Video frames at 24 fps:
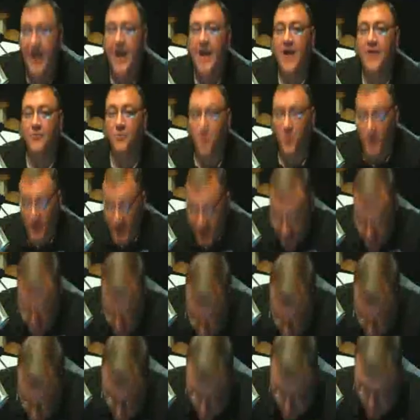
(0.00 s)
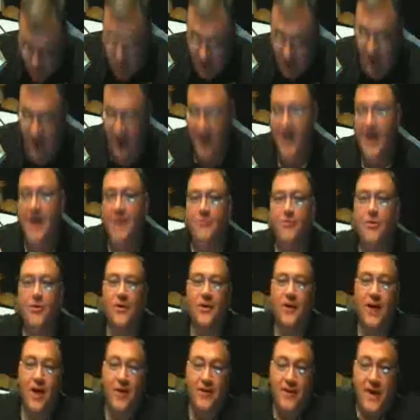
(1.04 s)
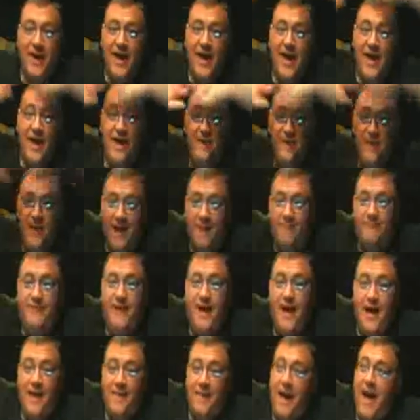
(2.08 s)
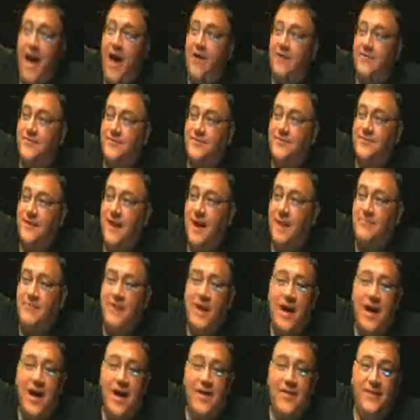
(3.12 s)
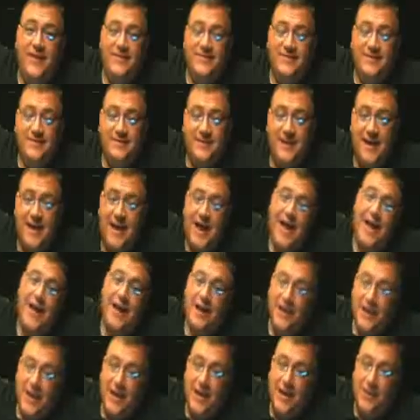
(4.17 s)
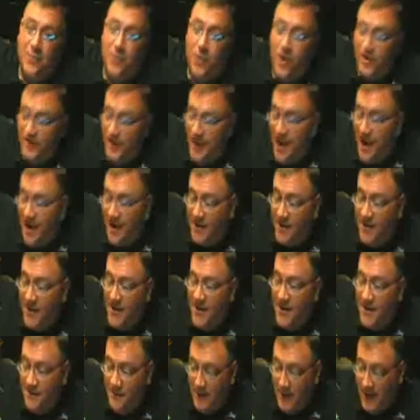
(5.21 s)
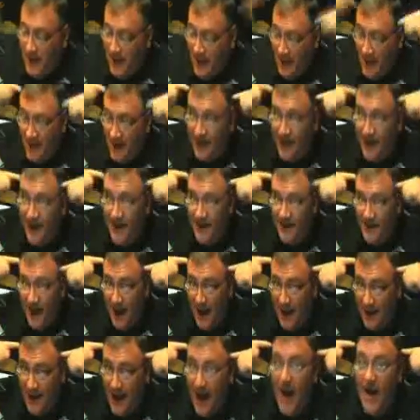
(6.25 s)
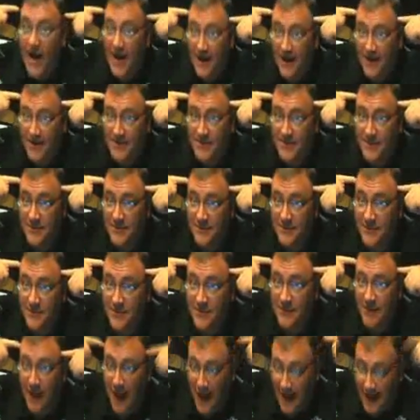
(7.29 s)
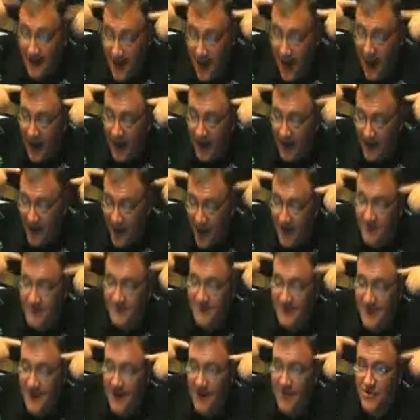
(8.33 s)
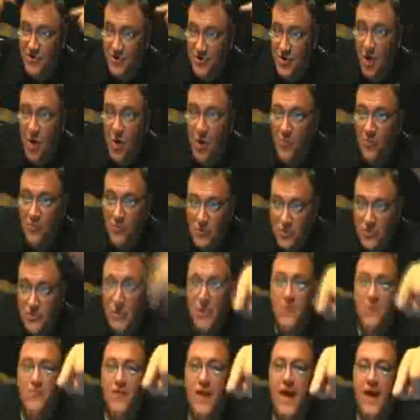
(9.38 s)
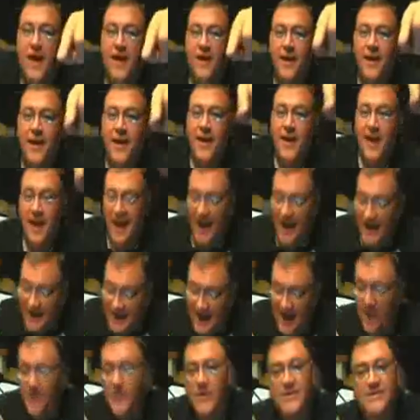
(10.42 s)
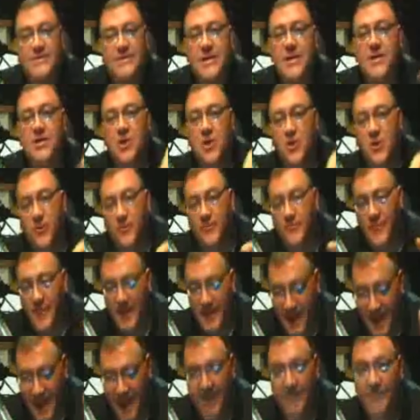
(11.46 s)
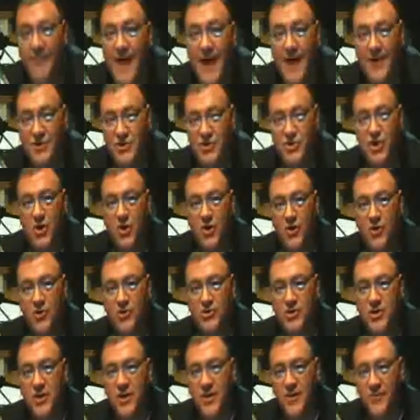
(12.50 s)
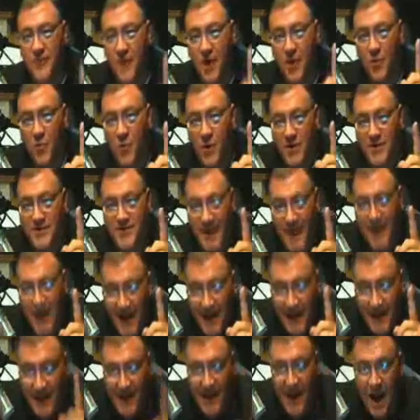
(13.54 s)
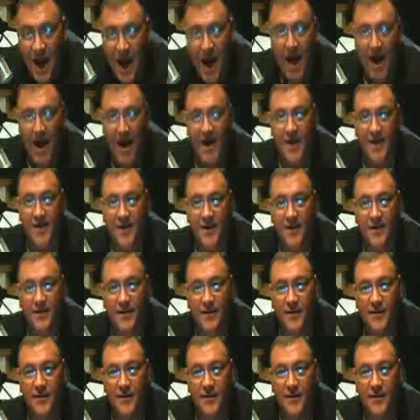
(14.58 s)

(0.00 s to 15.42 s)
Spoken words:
and reading the prayer. And I'm going, okay, I'm out. I'm done. This is it. I didn't get up and walk out, but I got it. I got it. God said, don't do that. And I guarantee you, in that church, there was a God